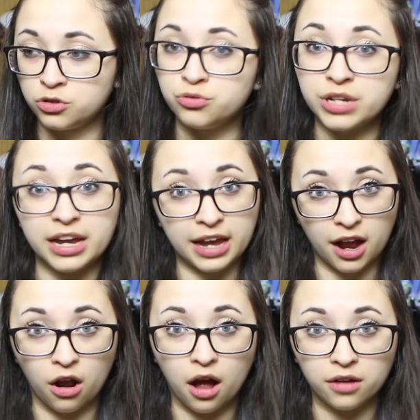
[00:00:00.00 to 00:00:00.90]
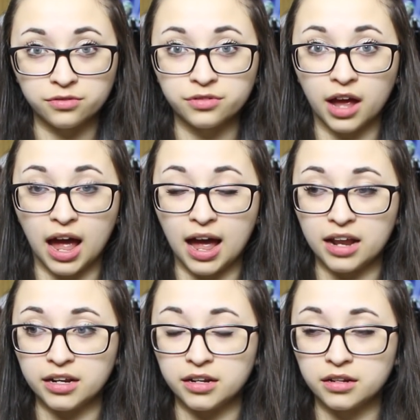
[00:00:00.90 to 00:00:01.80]
to take care of,
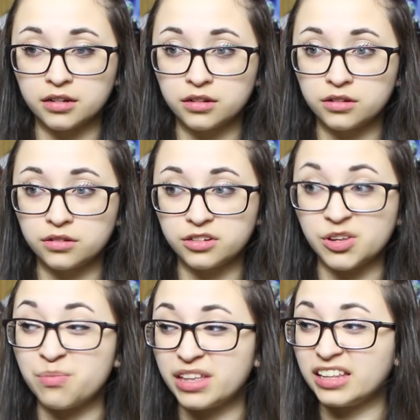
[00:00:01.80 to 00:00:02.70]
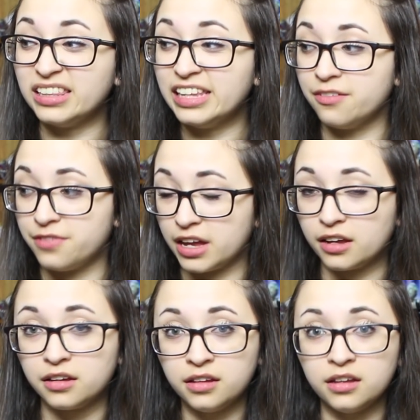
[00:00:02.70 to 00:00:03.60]
and something
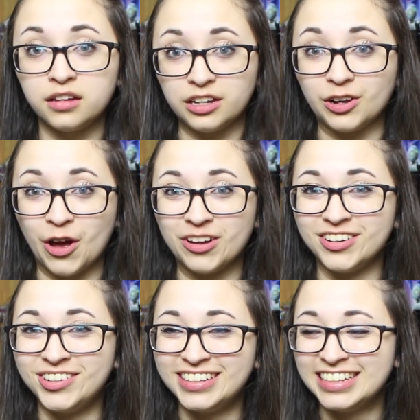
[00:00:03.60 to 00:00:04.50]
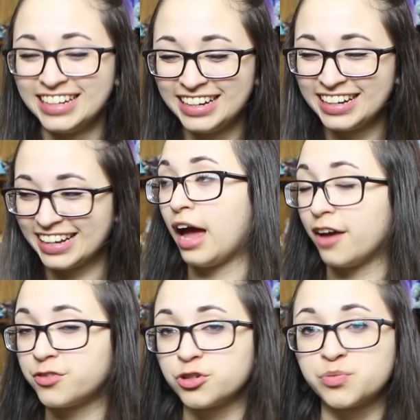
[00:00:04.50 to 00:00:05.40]
living, you know?
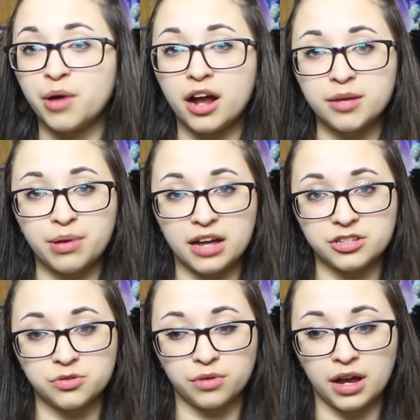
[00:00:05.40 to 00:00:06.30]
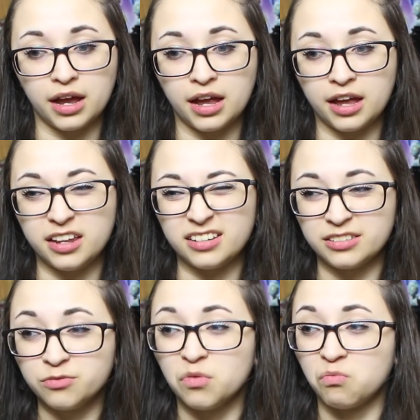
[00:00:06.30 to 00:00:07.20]
After Spotty passed away, it
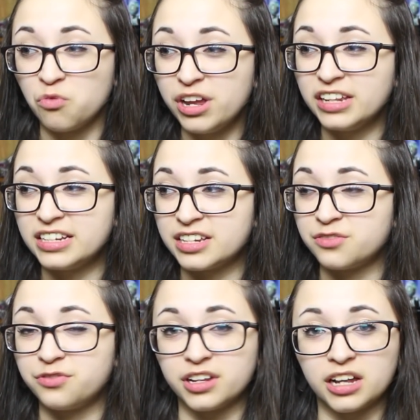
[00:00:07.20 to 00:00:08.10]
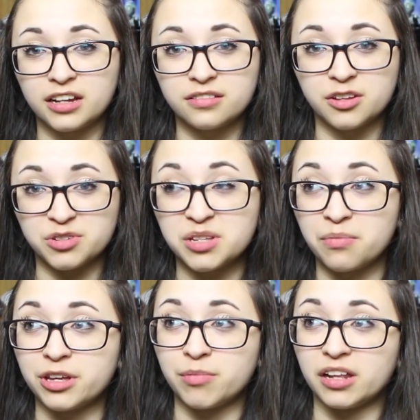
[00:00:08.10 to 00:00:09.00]
really did feel like there was
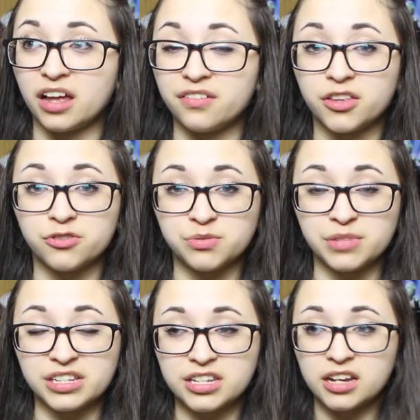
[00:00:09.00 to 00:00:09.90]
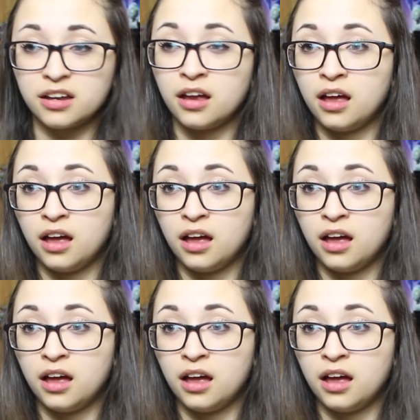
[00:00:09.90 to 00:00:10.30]
something in my life that was missing.